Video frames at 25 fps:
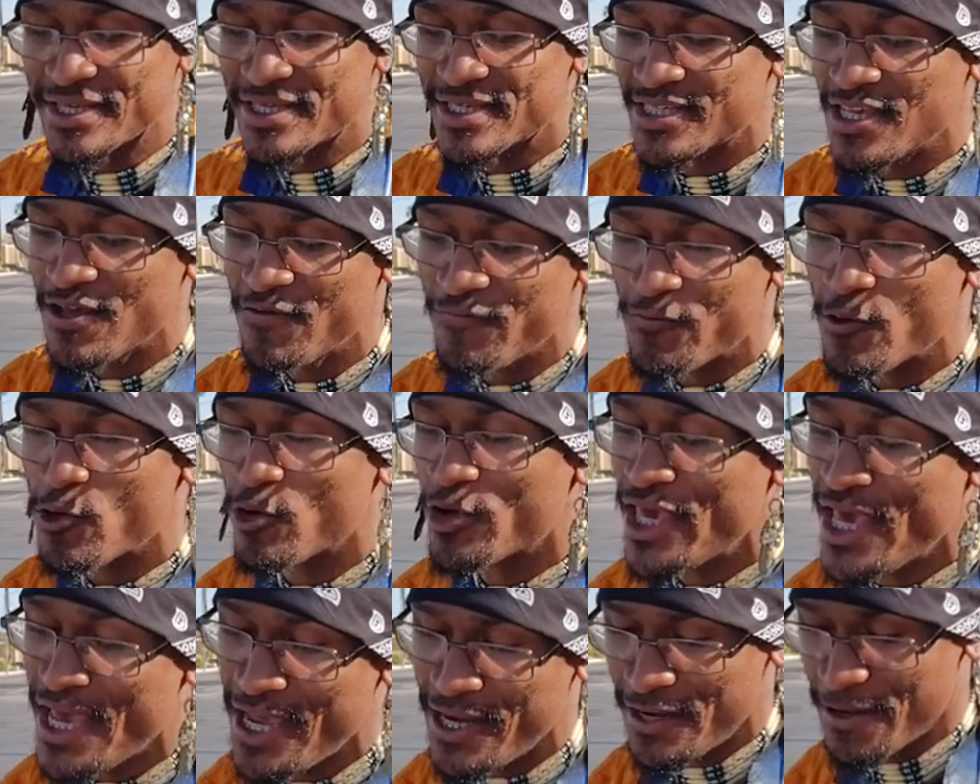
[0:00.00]
the
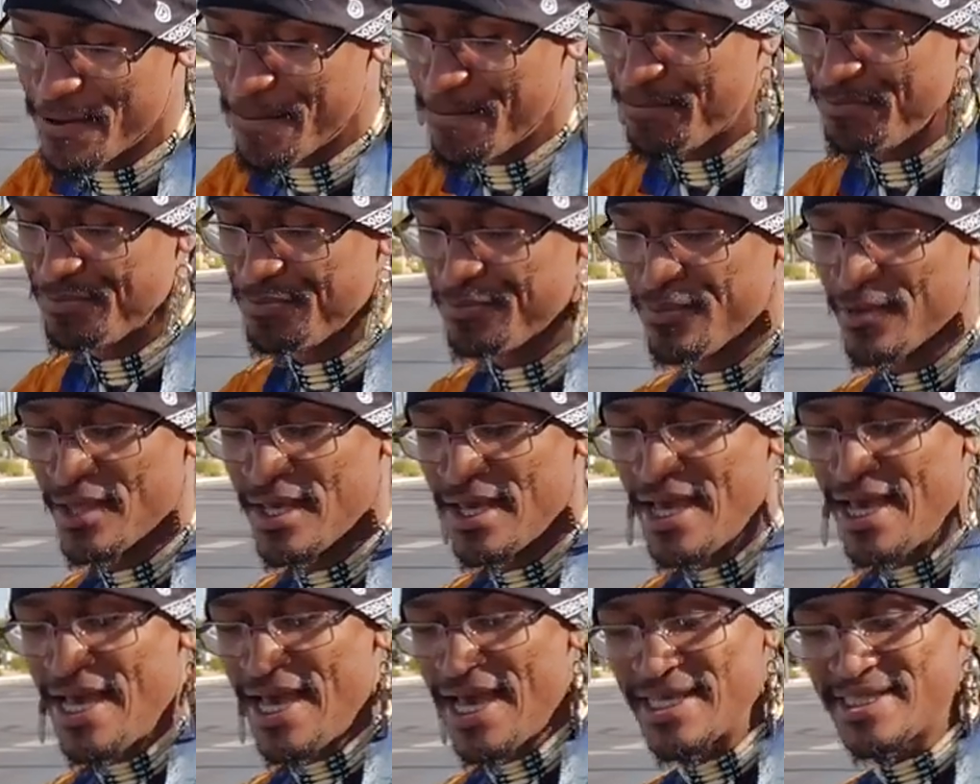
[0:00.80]
sinful kingdom.
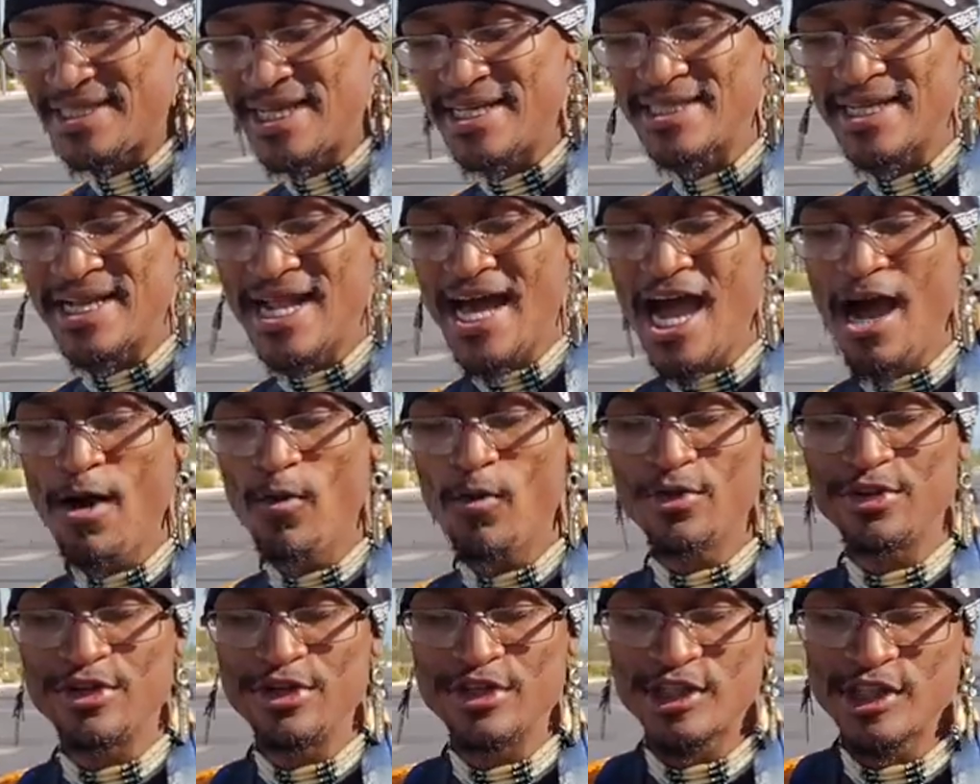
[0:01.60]
It says, And I
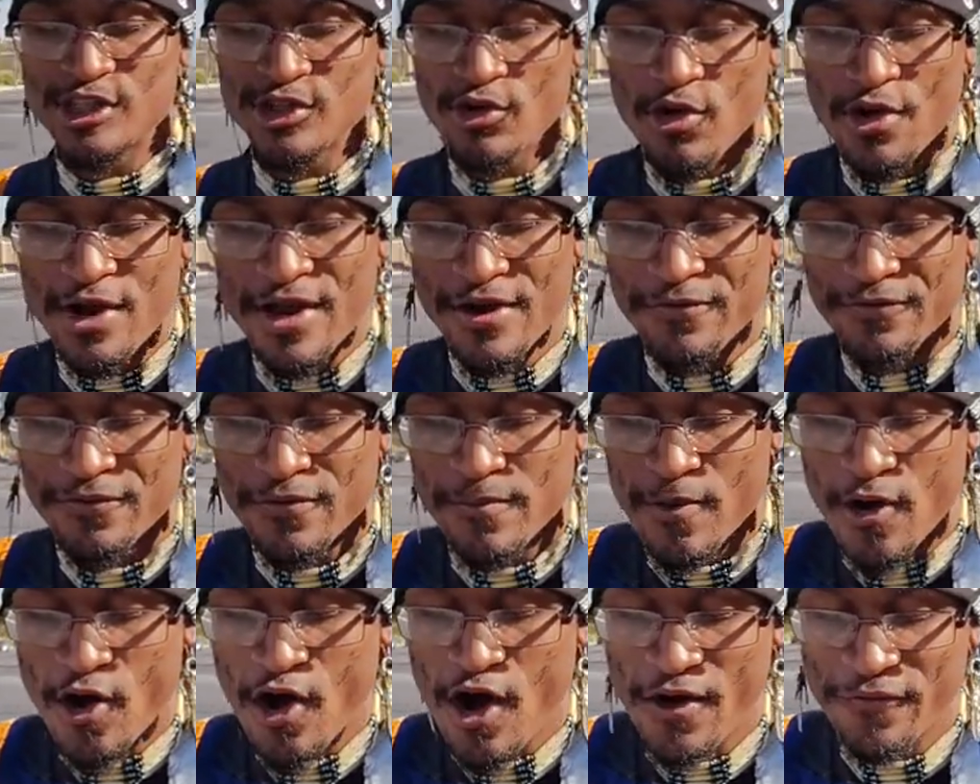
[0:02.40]
will destroy it
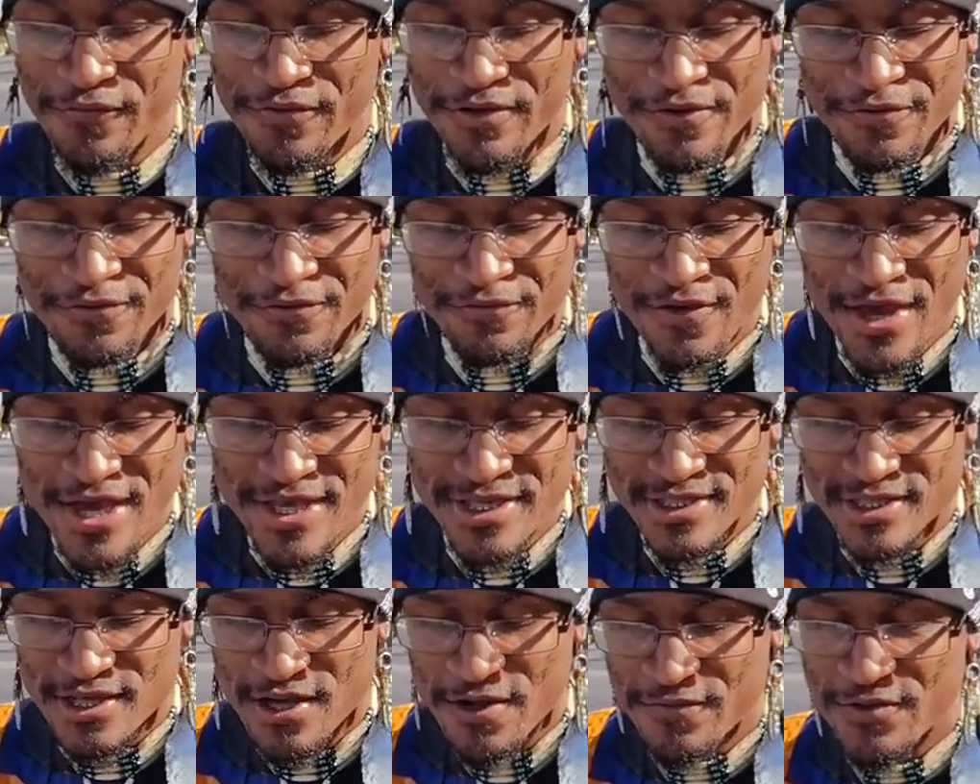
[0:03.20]
from off of the
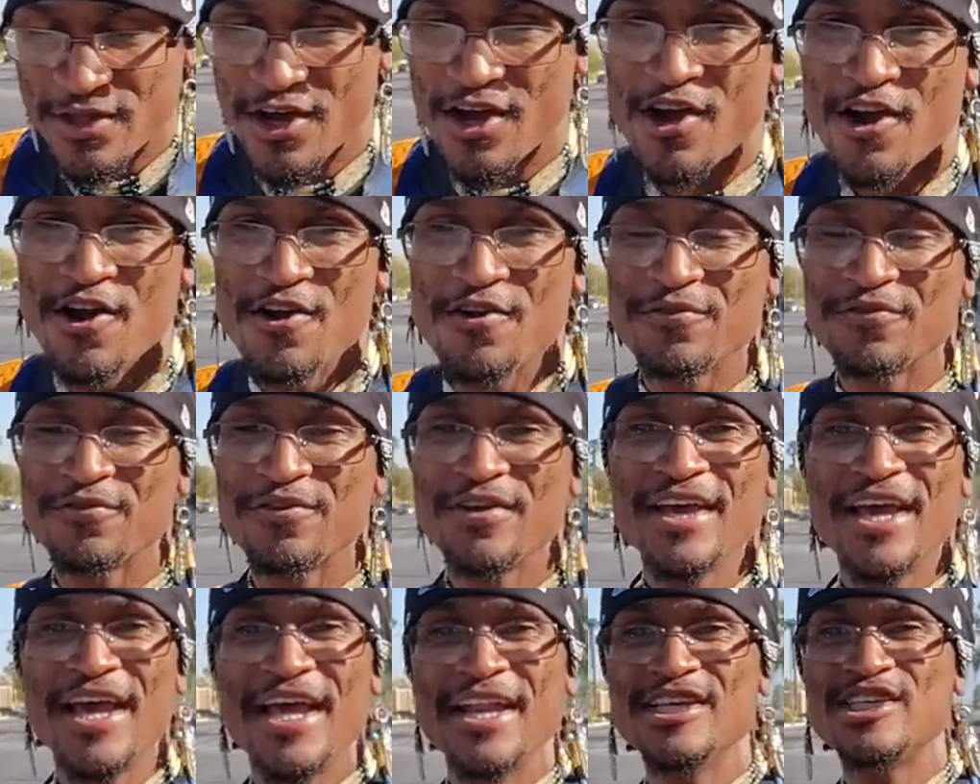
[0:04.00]
face of the earth.
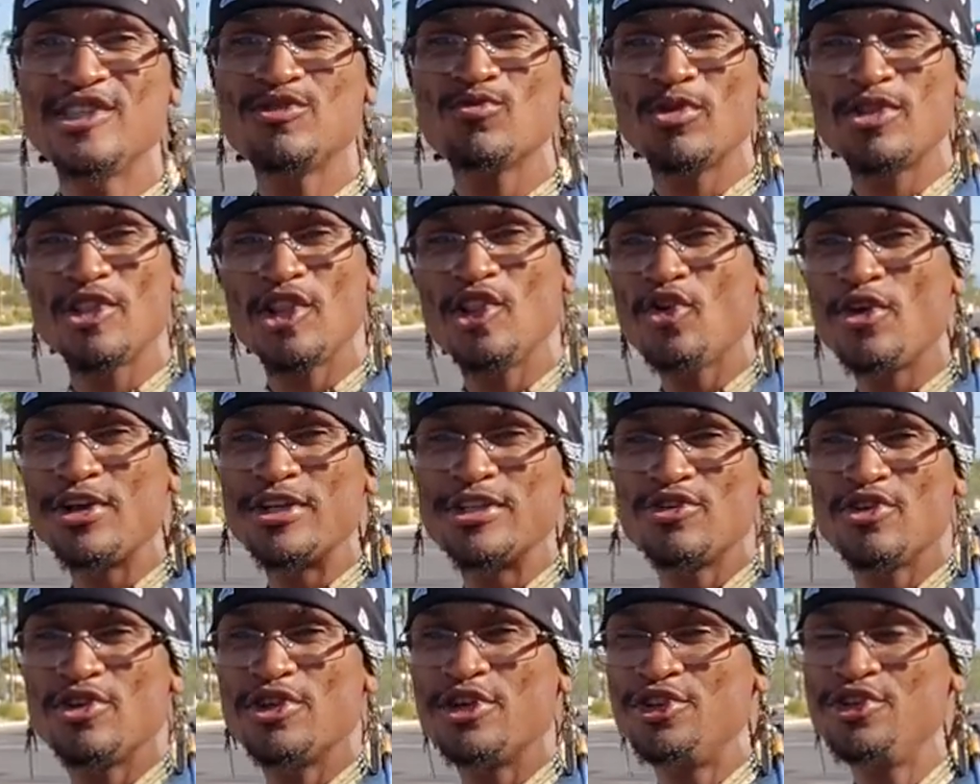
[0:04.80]
And this is what the
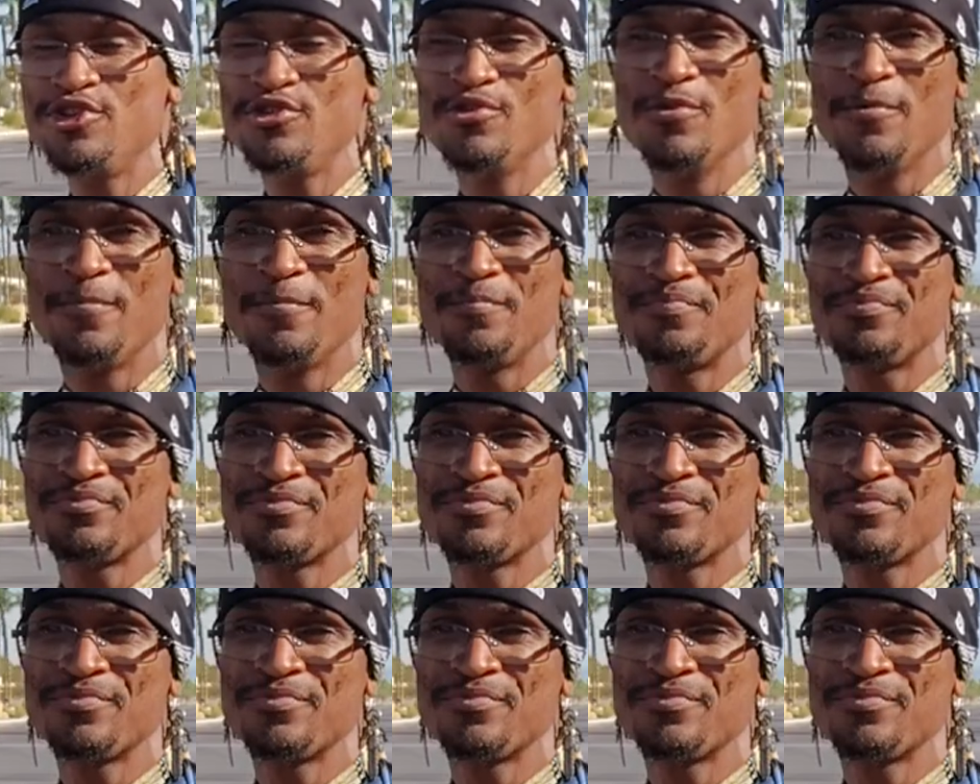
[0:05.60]
Lord is going to do.